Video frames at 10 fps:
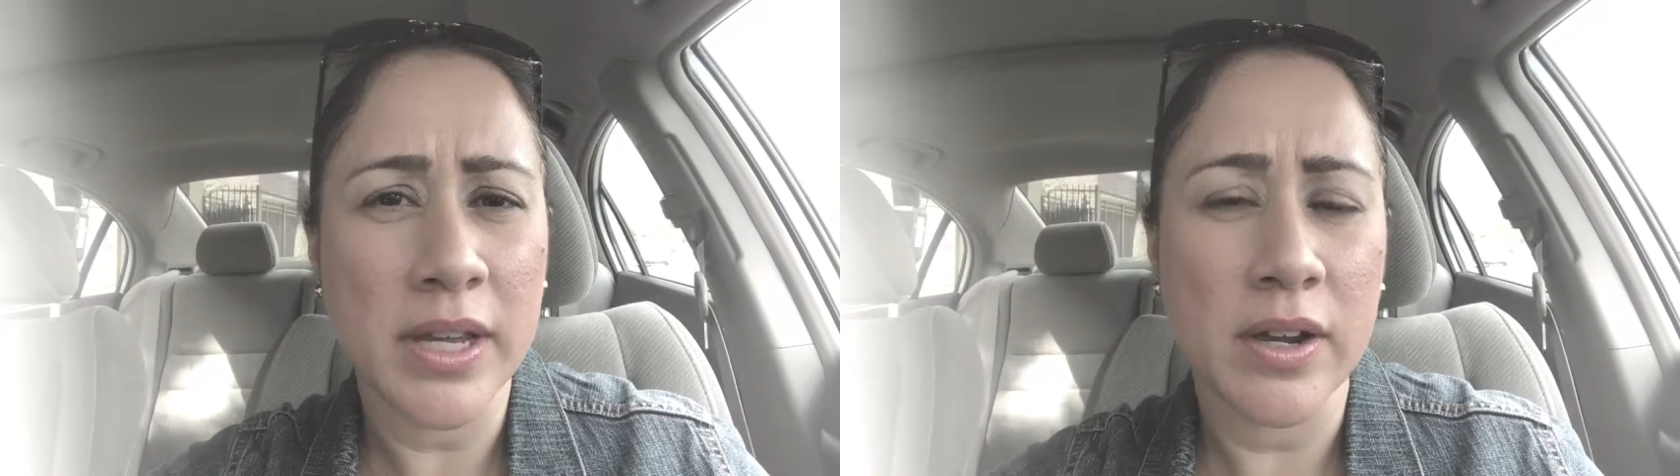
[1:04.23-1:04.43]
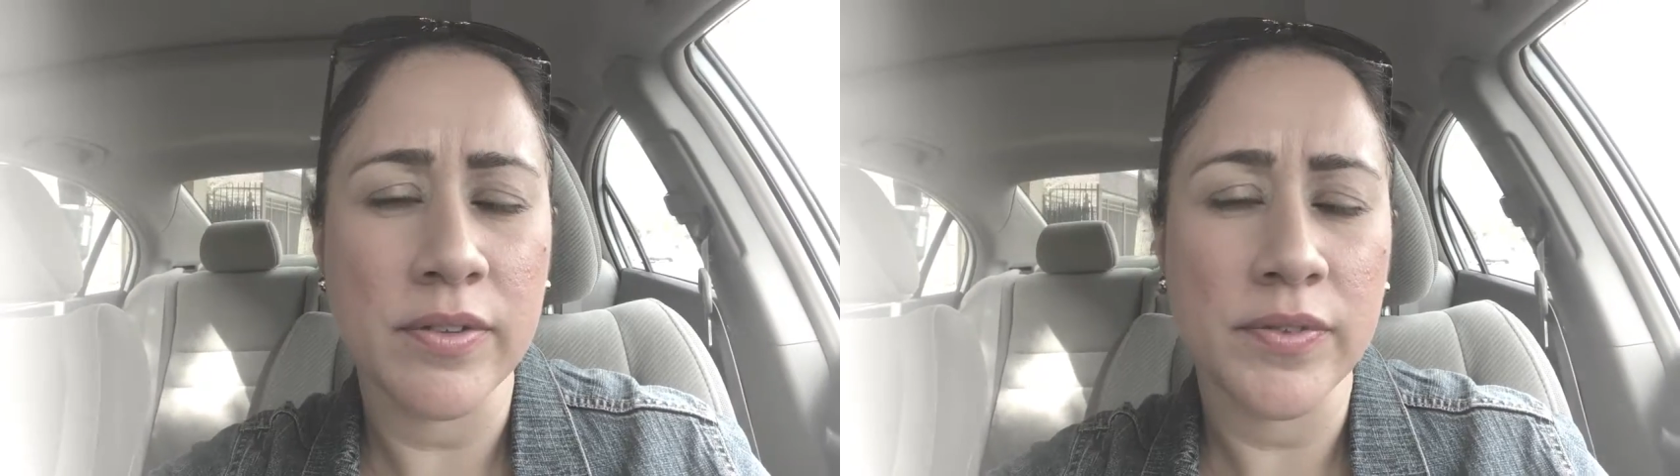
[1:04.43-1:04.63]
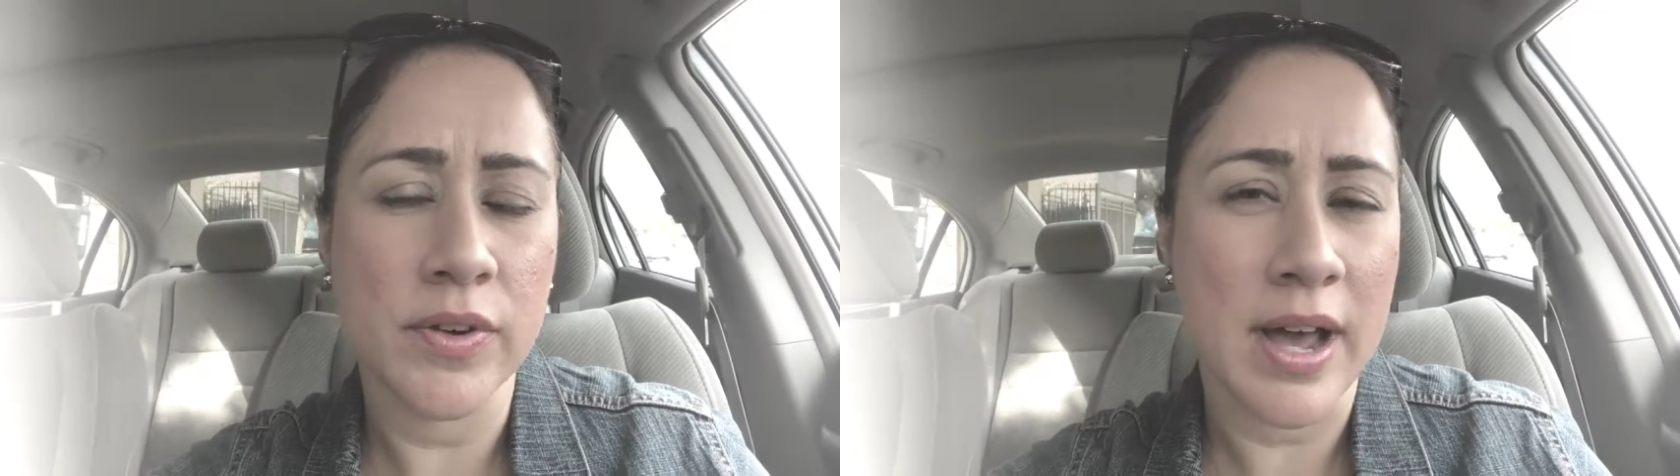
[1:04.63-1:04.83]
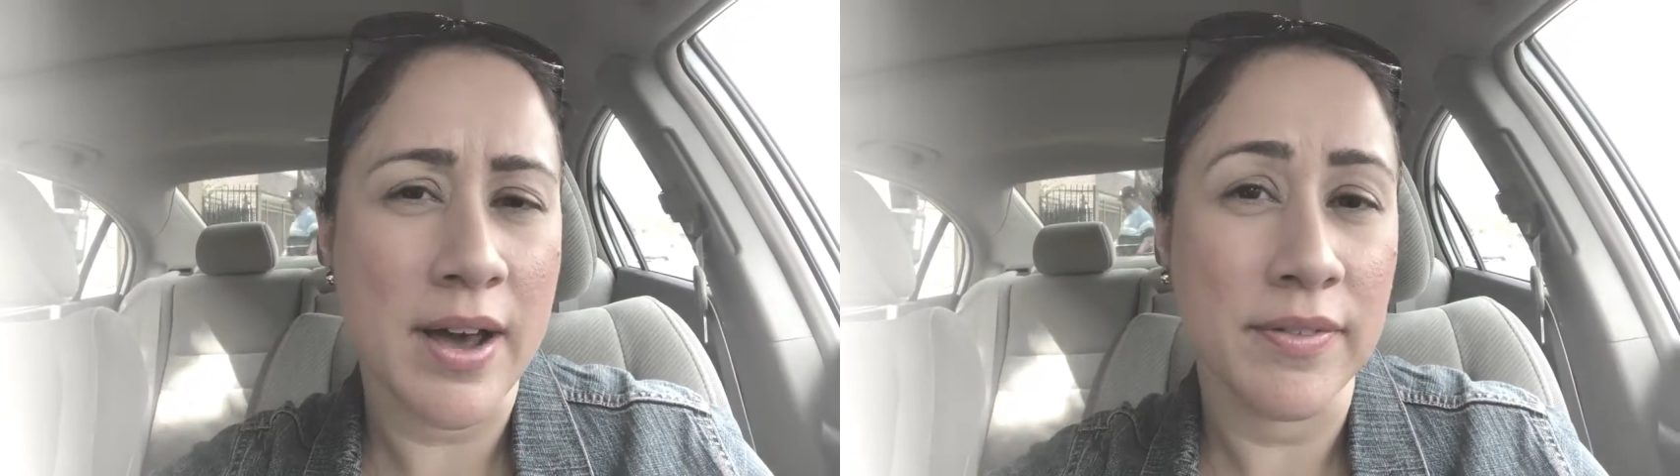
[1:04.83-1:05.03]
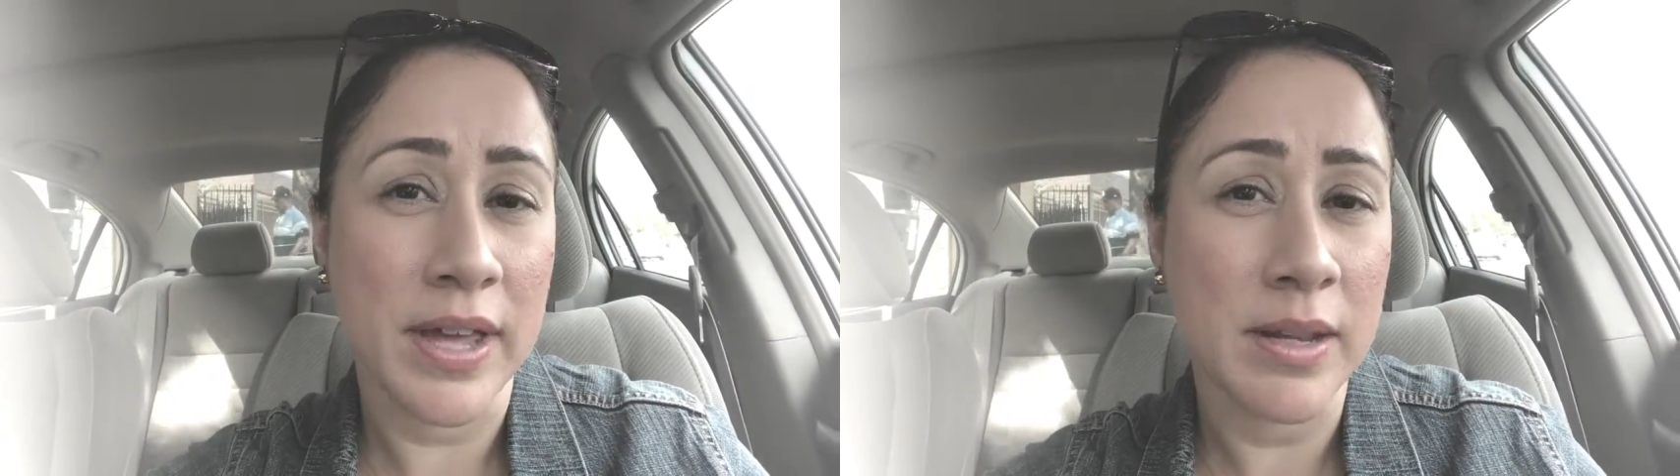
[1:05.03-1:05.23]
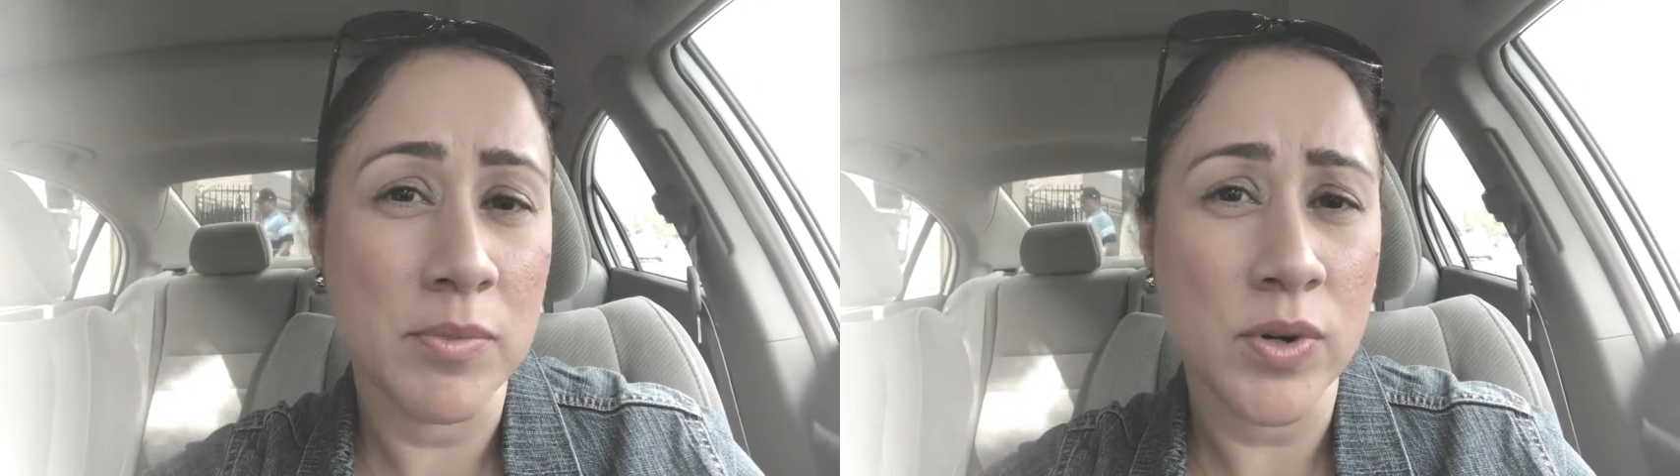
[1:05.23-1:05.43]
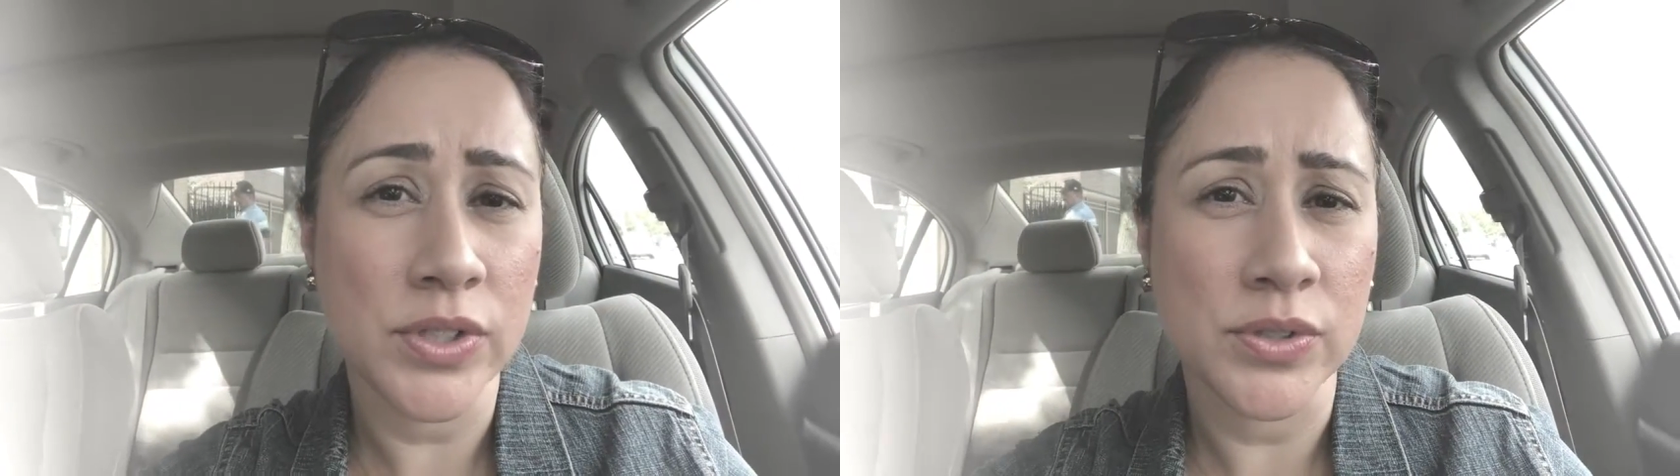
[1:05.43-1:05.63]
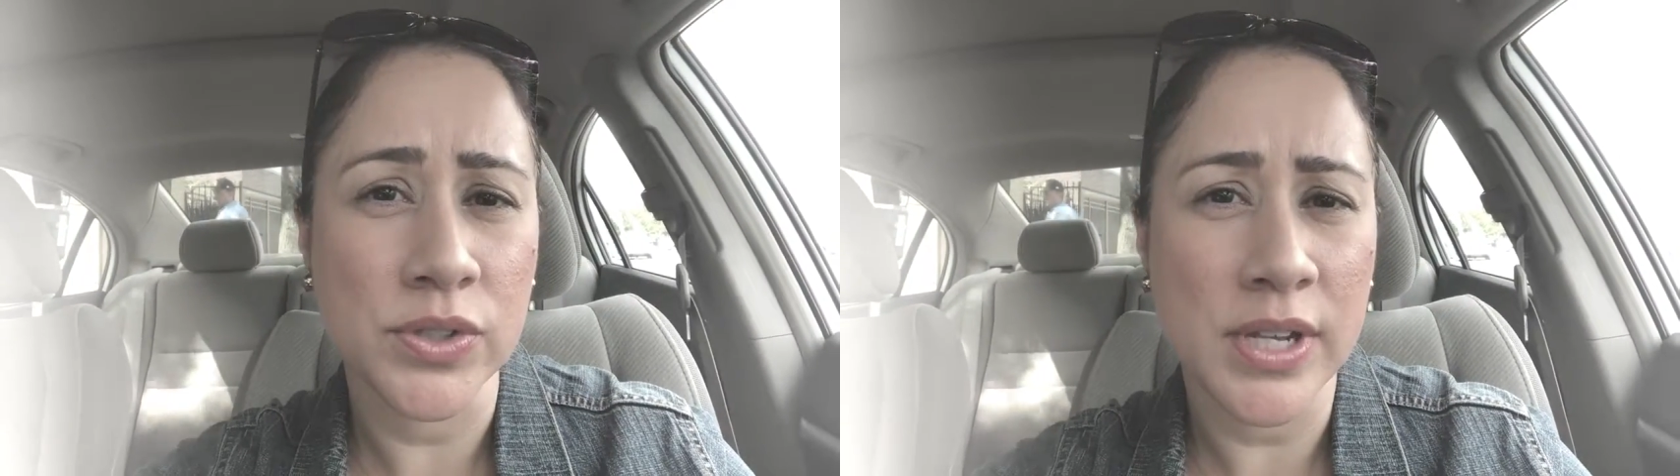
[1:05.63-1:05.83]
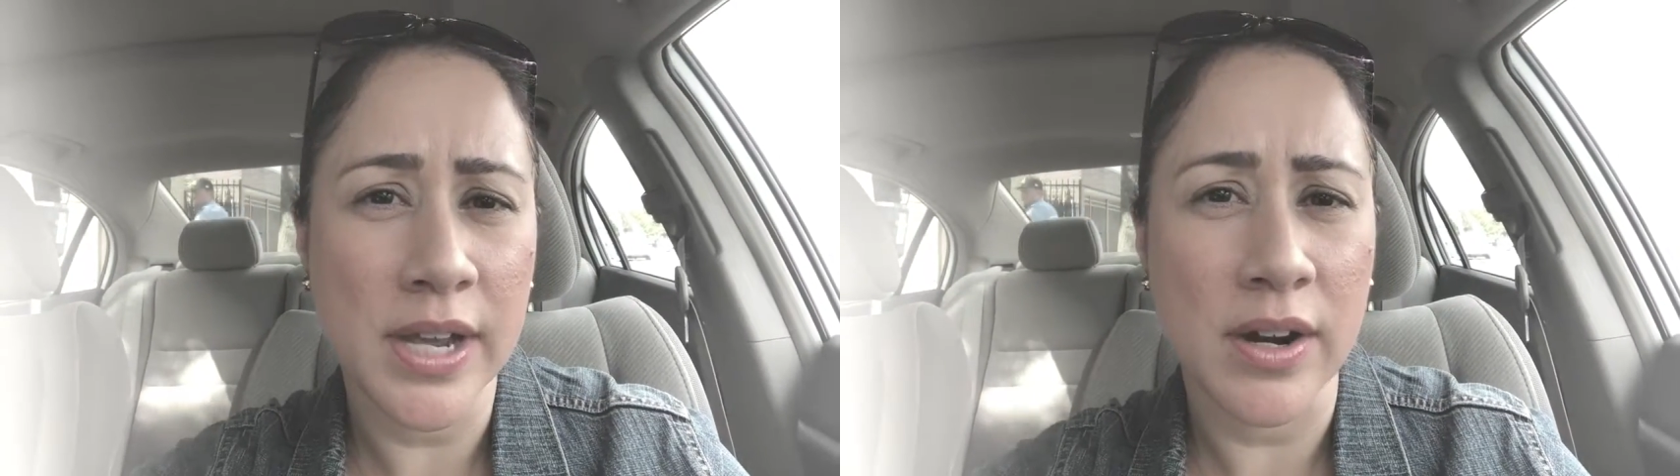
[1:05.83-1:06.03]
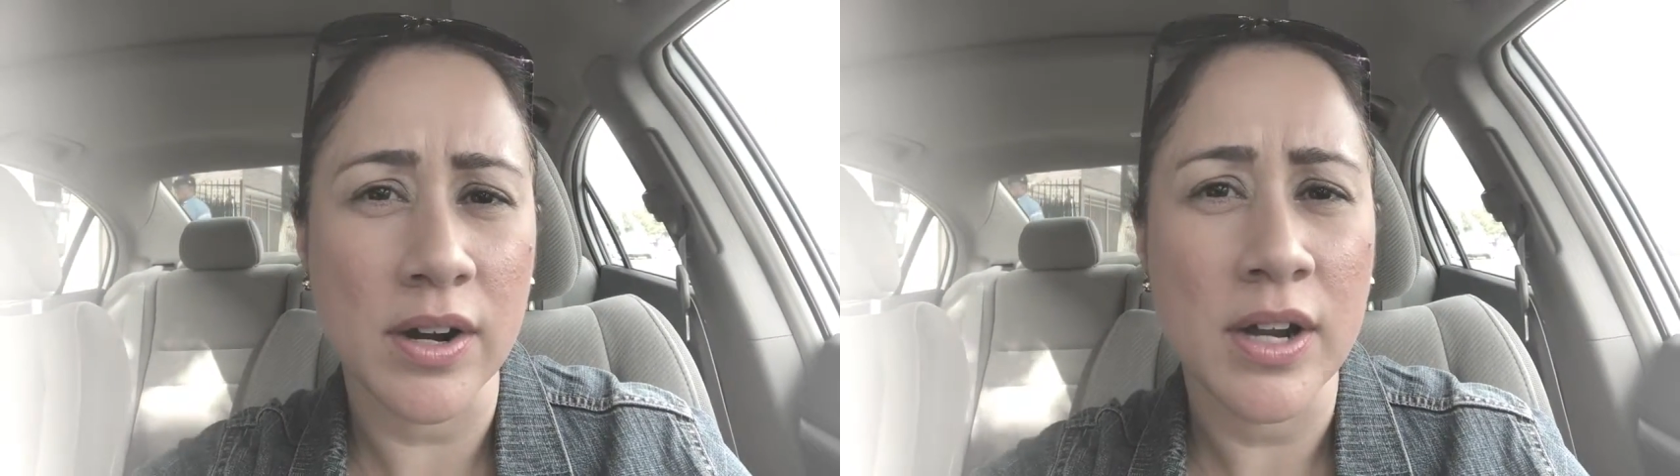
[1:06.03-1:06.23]
me. If you have any more to
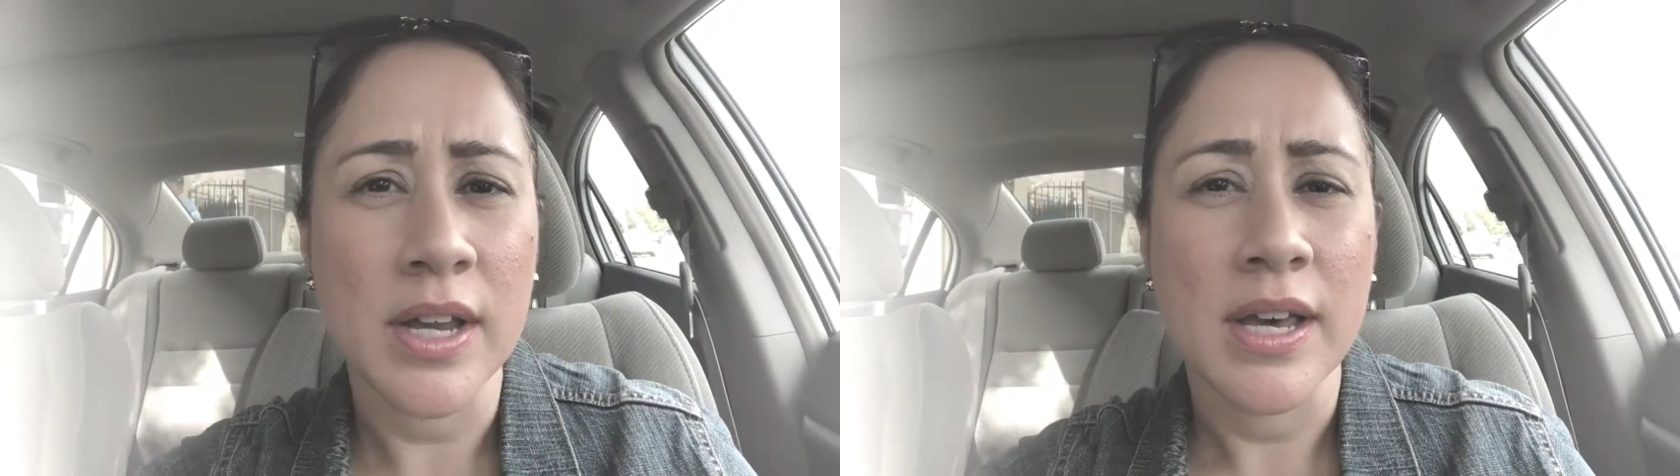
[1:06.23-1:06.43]
share,